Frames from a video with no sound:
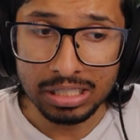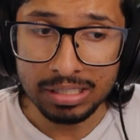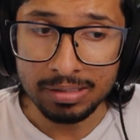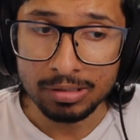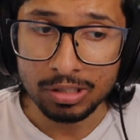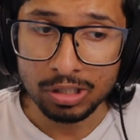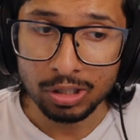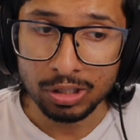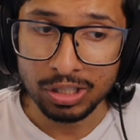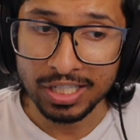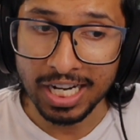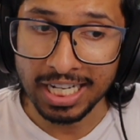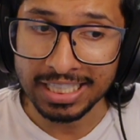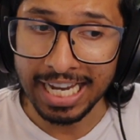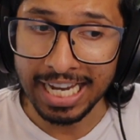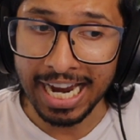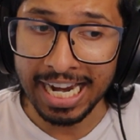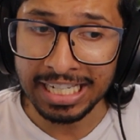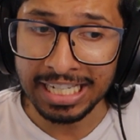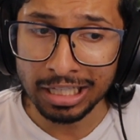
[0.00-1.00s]
So you got the
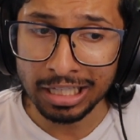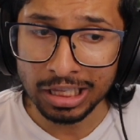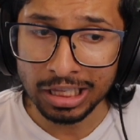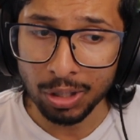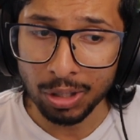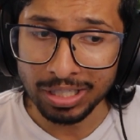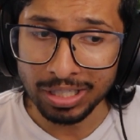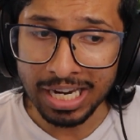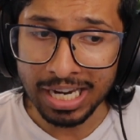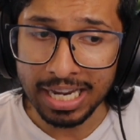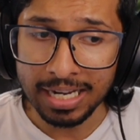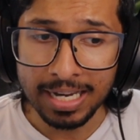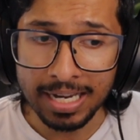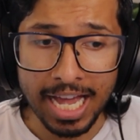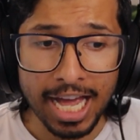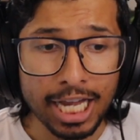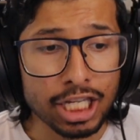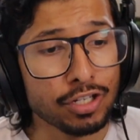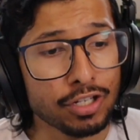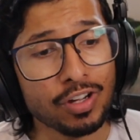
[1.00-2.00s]
IDL going in and
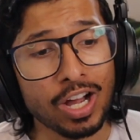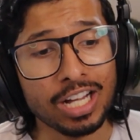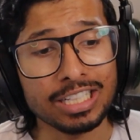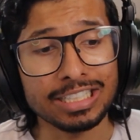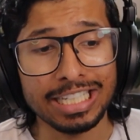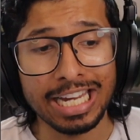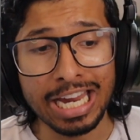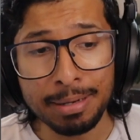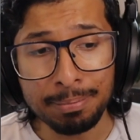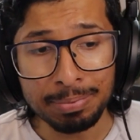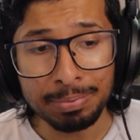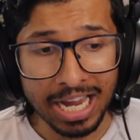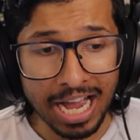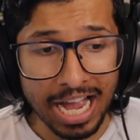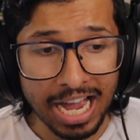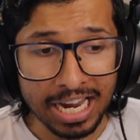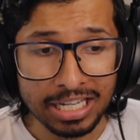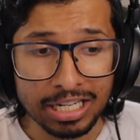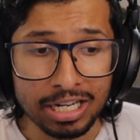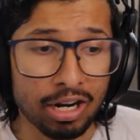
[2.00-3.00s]
you've got the
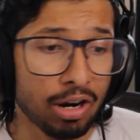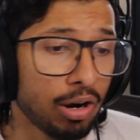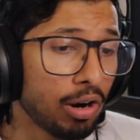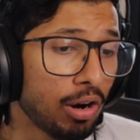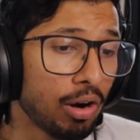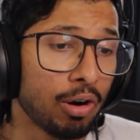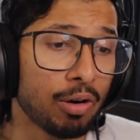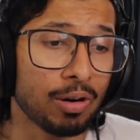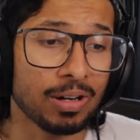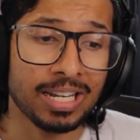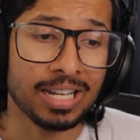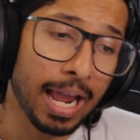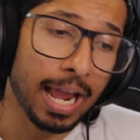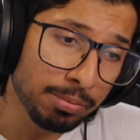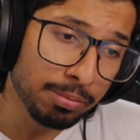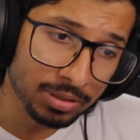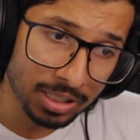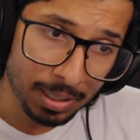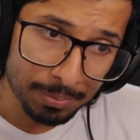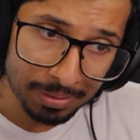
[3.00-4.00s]
API or
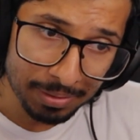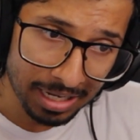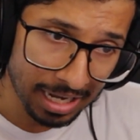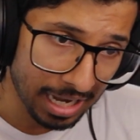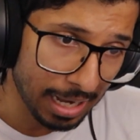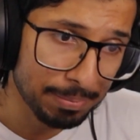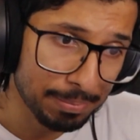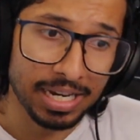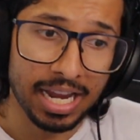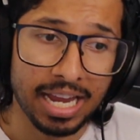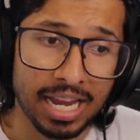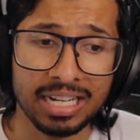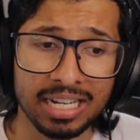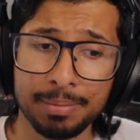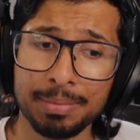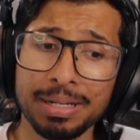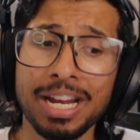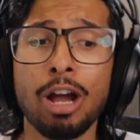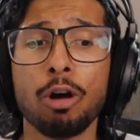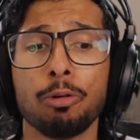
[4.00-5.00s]
TypeScript API coming
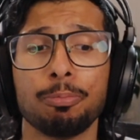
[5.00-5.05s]
out.